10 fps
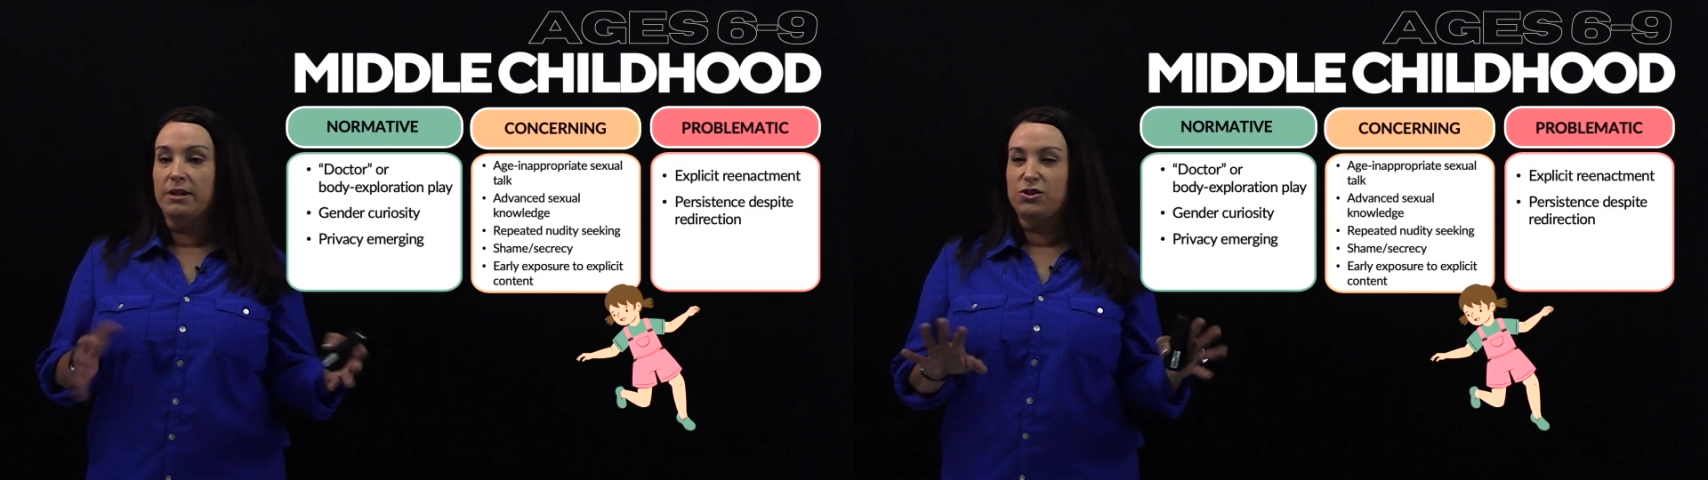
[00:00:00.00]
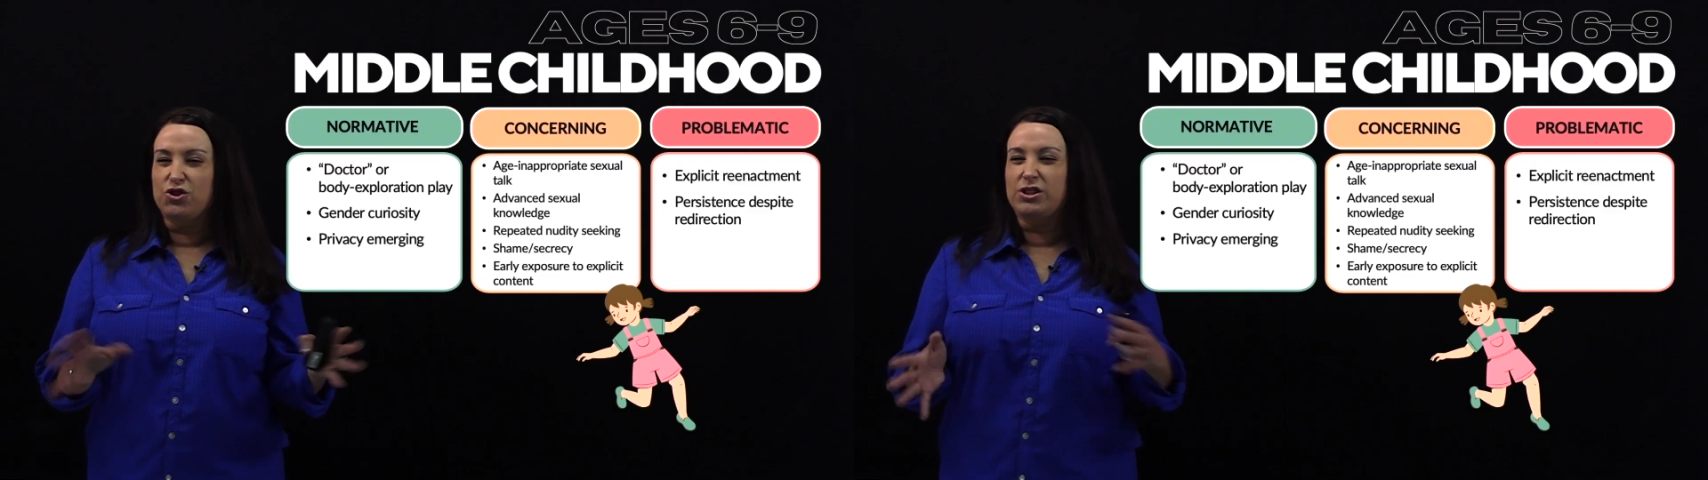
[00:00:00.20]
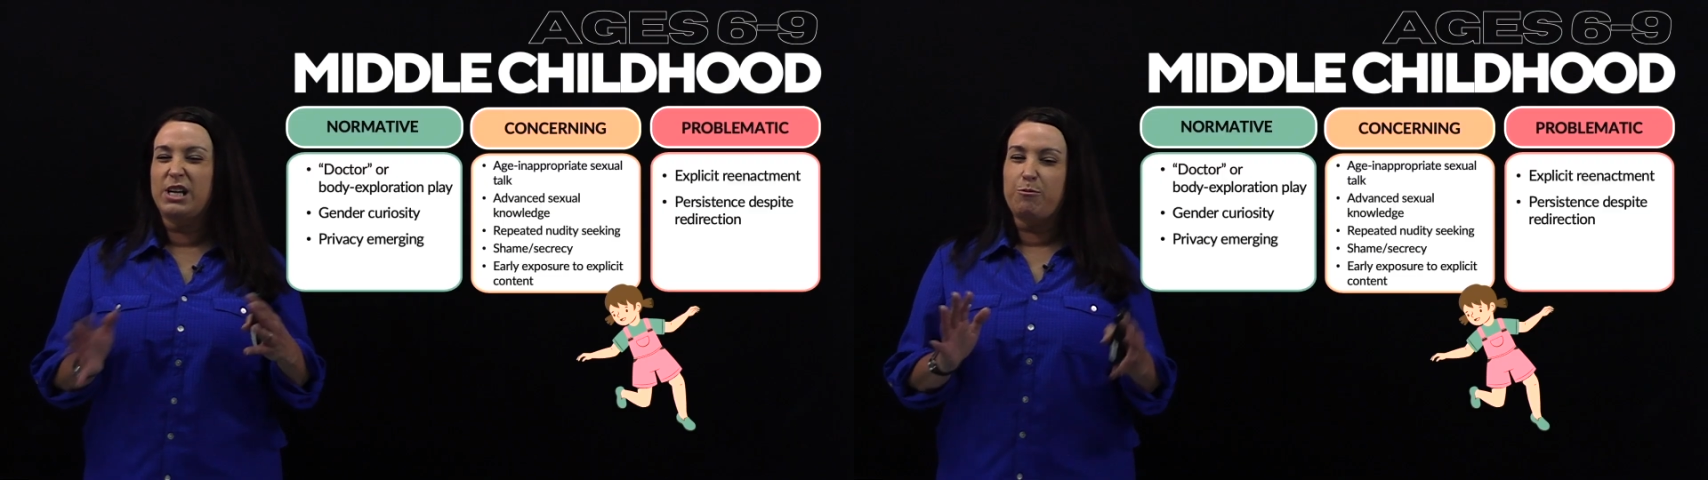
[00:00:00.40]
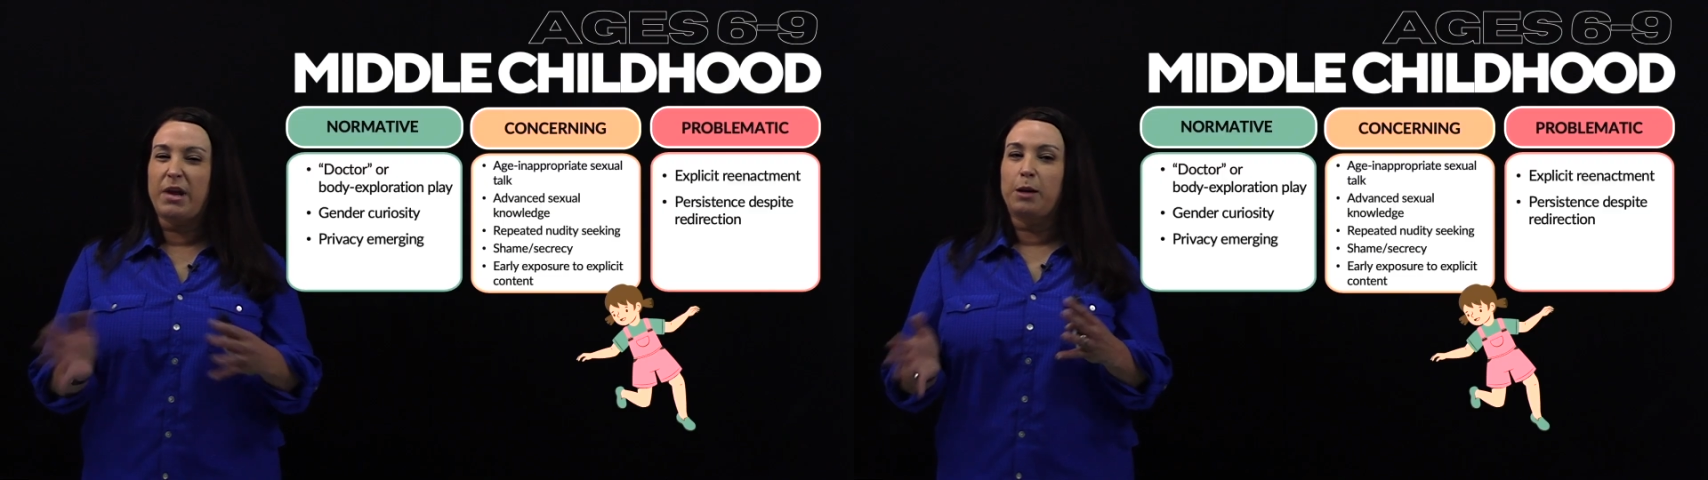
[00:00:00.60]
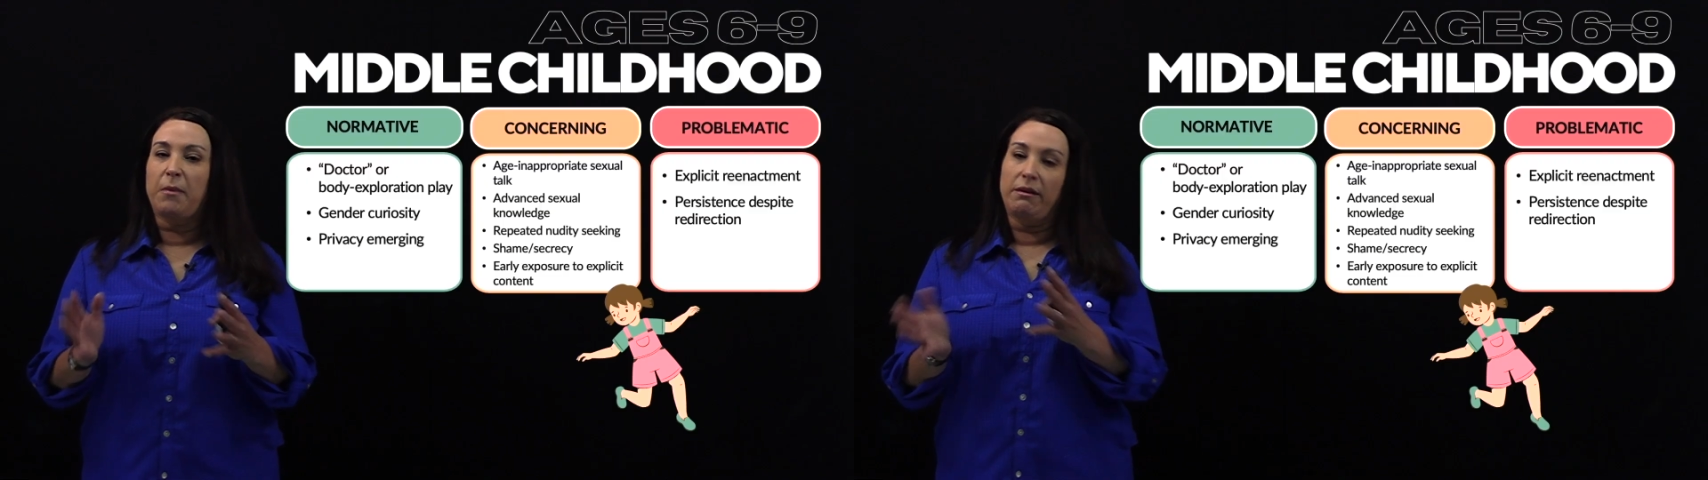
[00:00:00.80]
So just keep
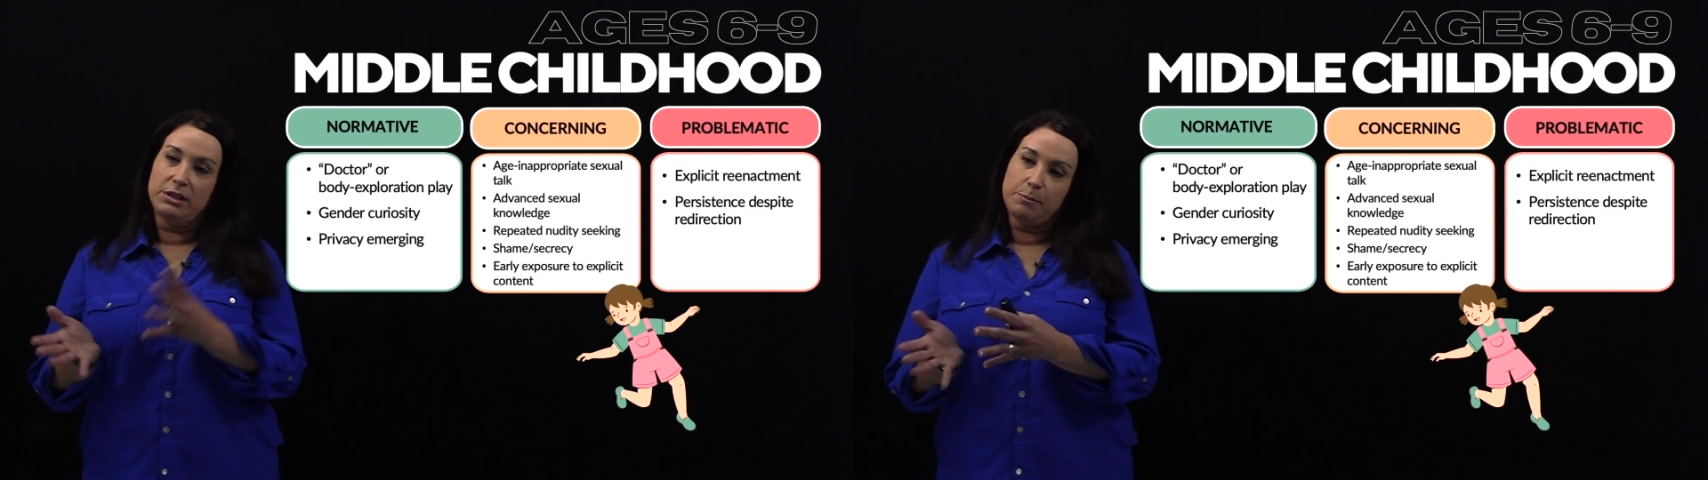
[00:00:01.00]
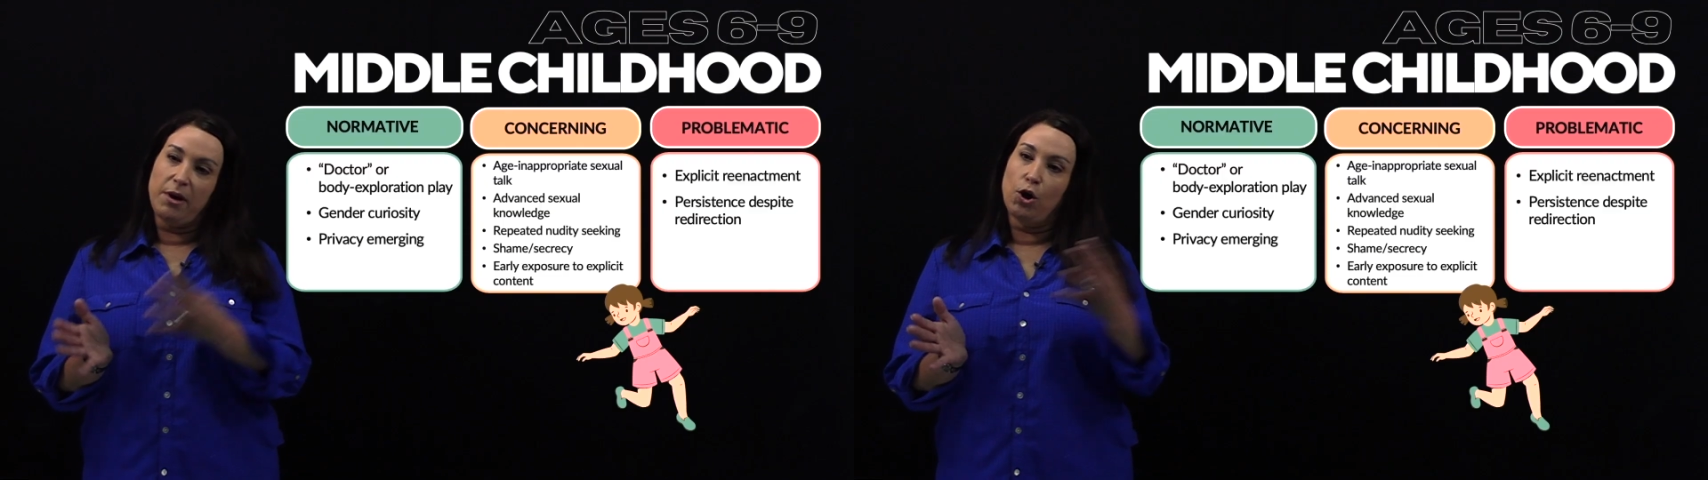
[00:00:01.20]
that in mind. This may